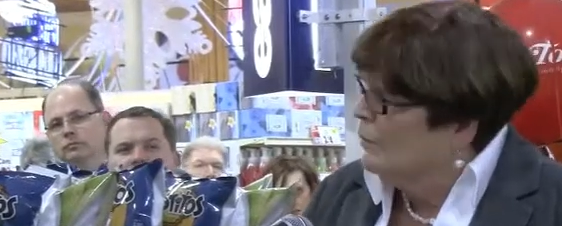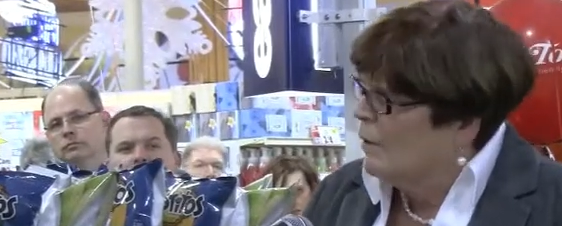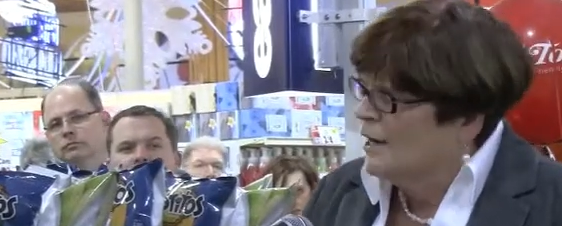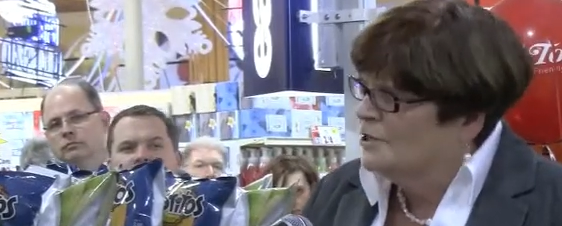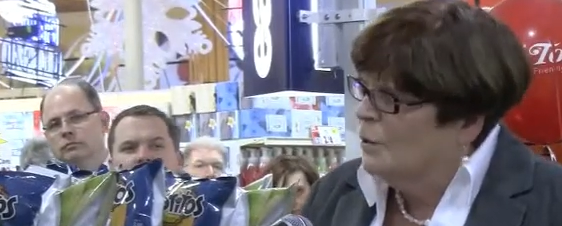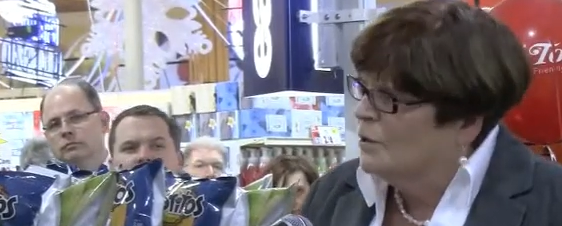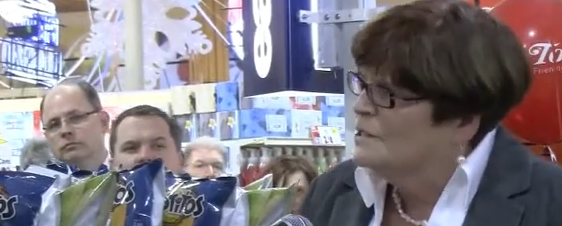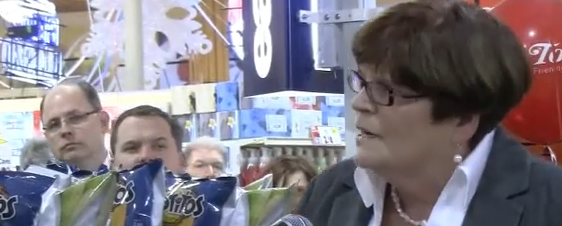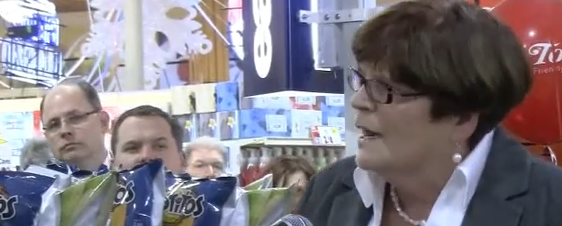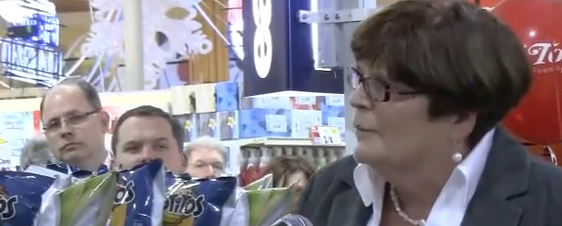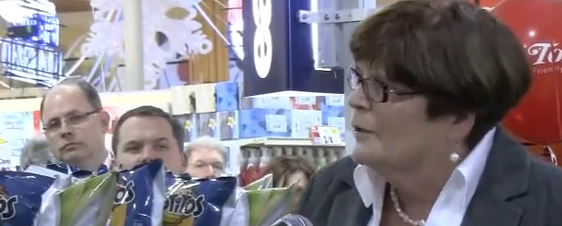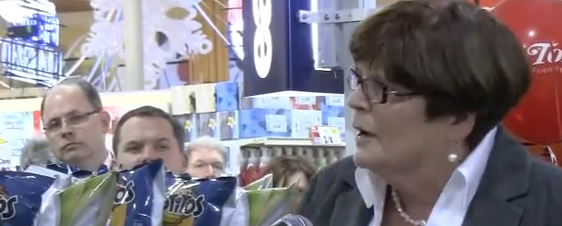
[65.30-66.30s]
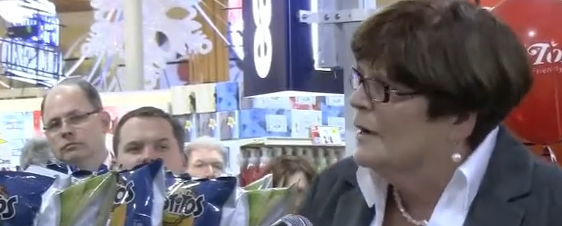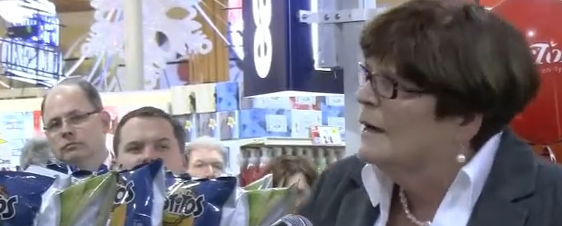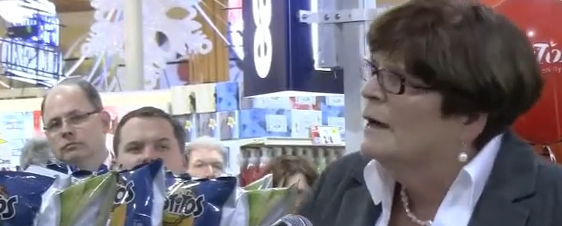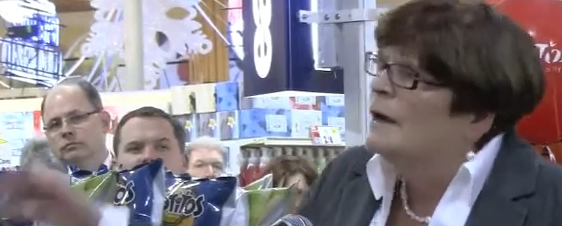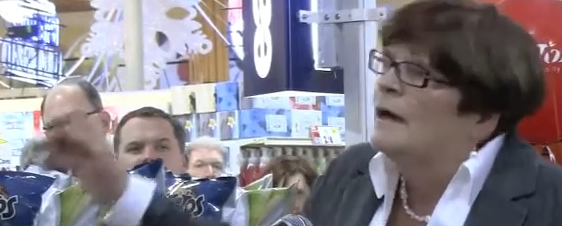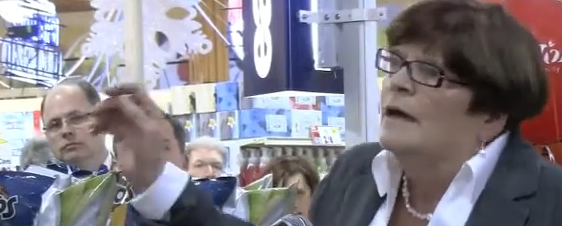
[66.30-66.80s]
Speaker 1: crossroads neighborhood.
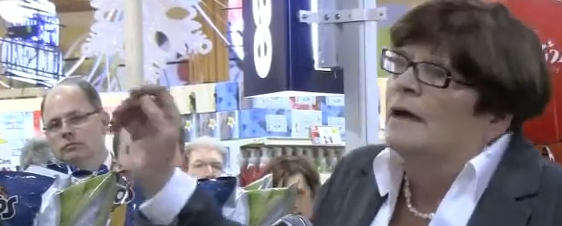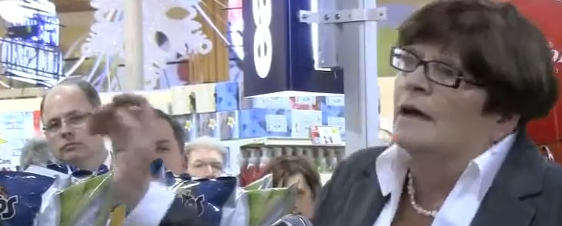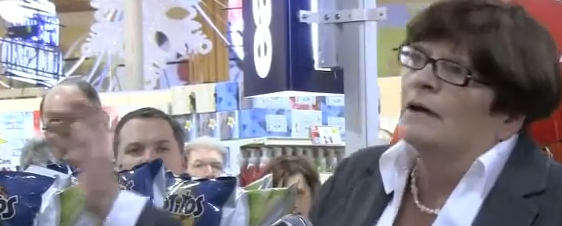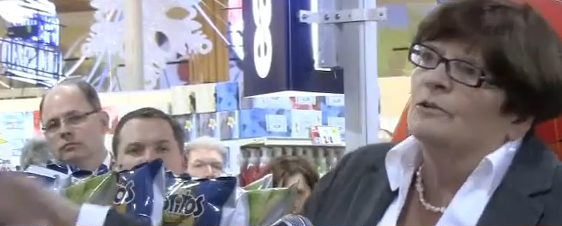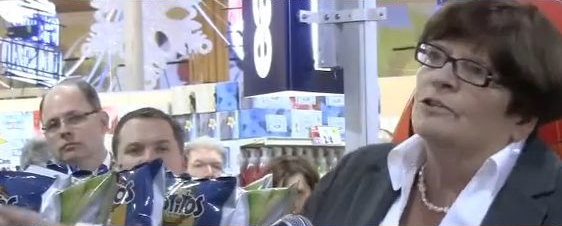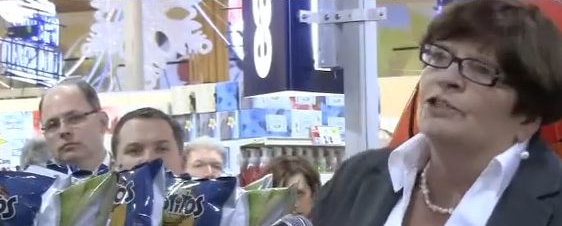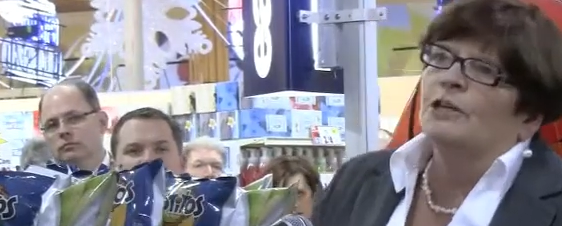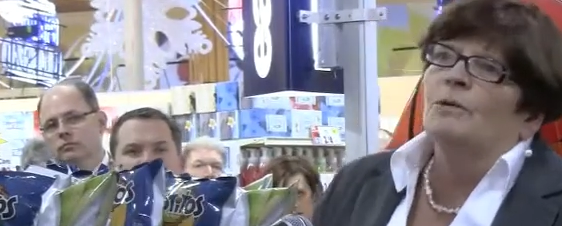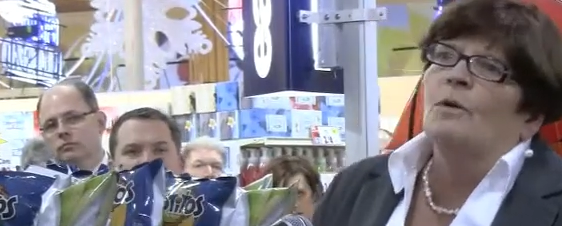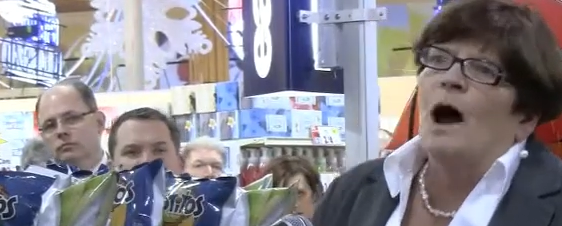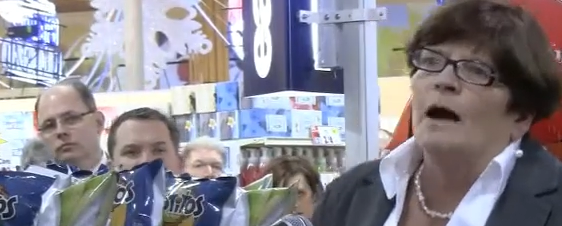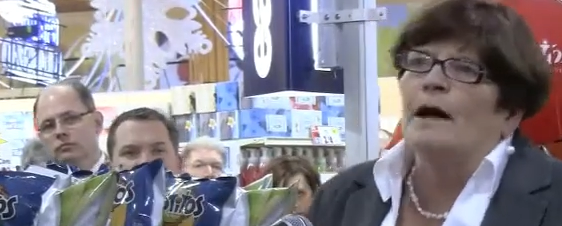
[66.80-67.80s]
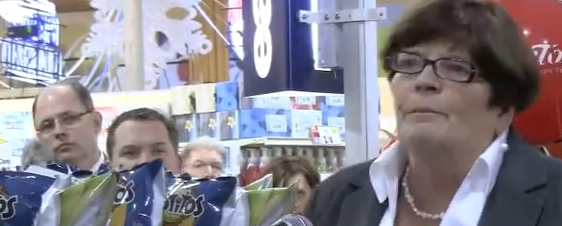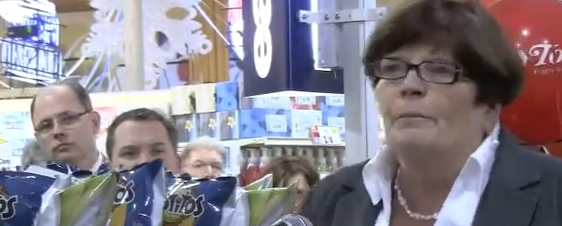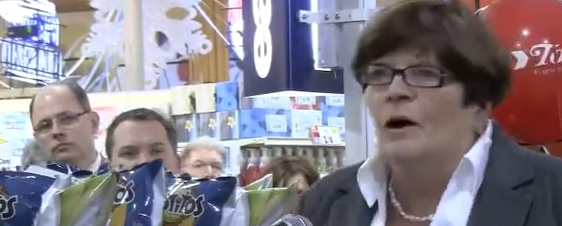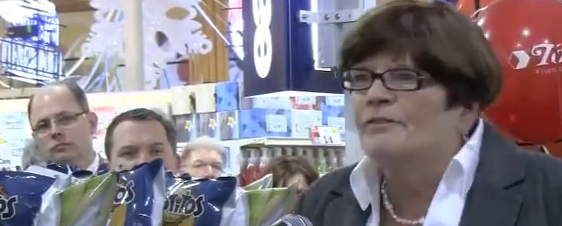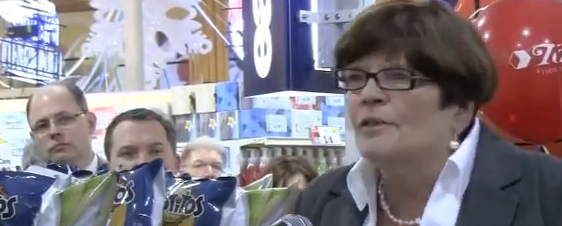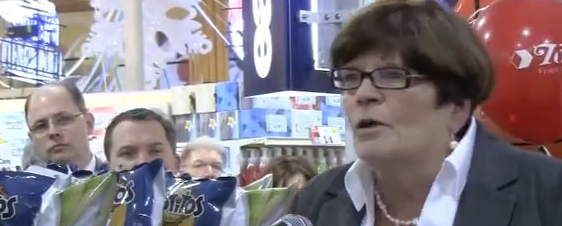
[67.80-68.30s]
It includes Cheektowaga,
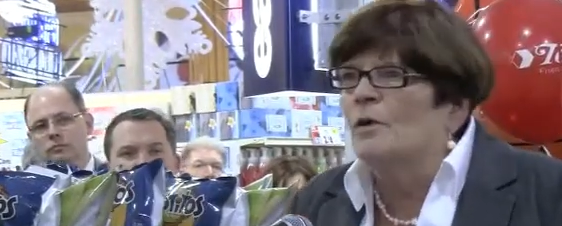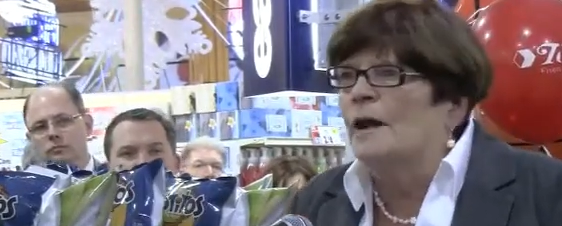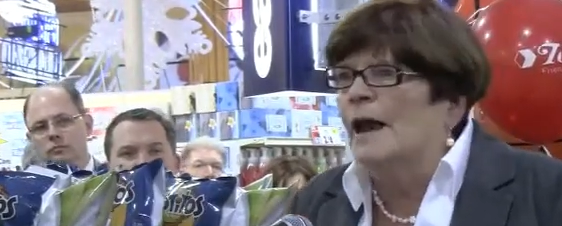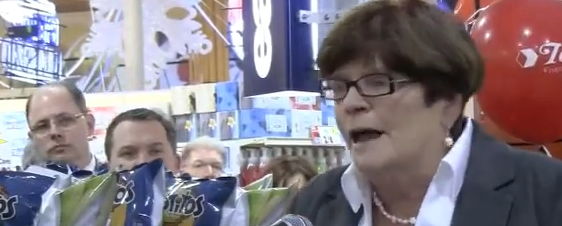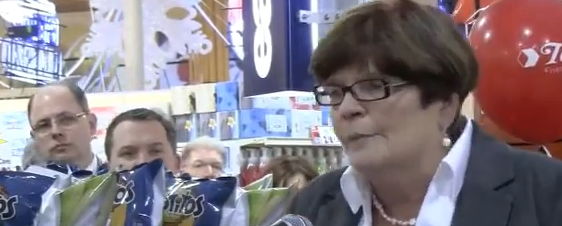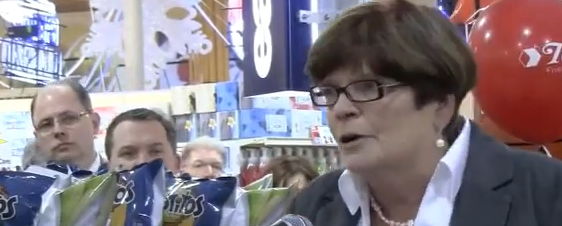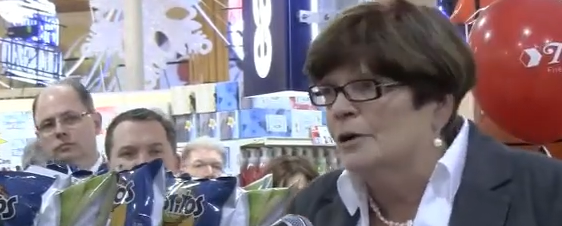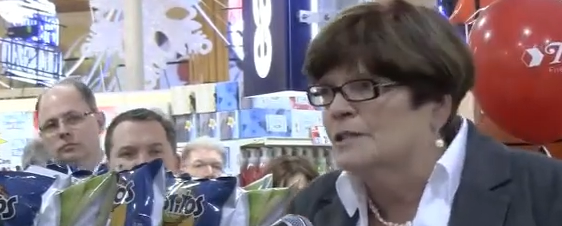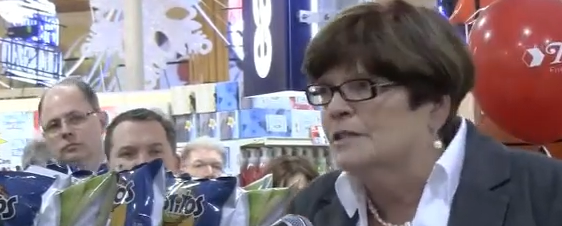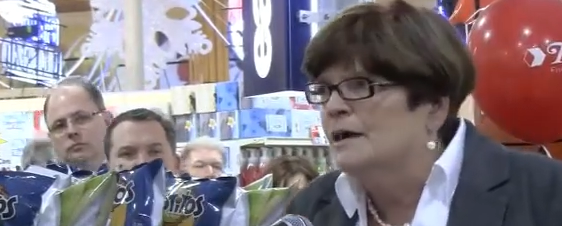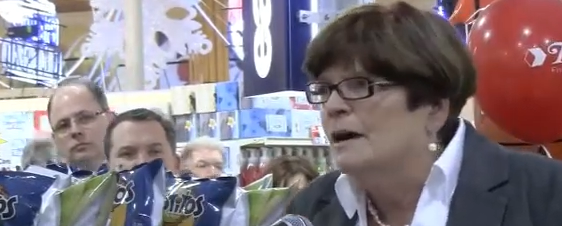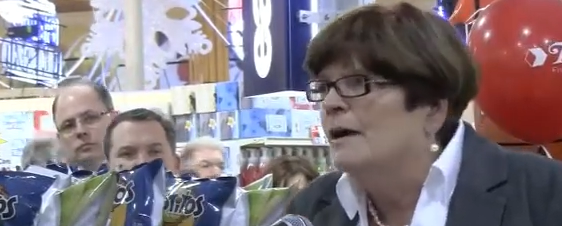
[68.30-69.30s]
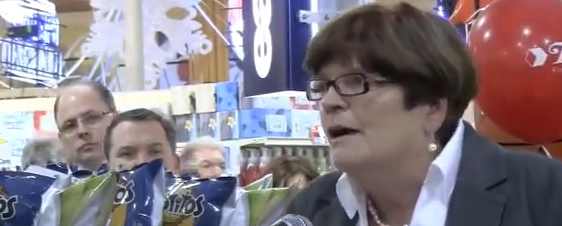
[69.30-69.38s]
Buffalo, and Amherst.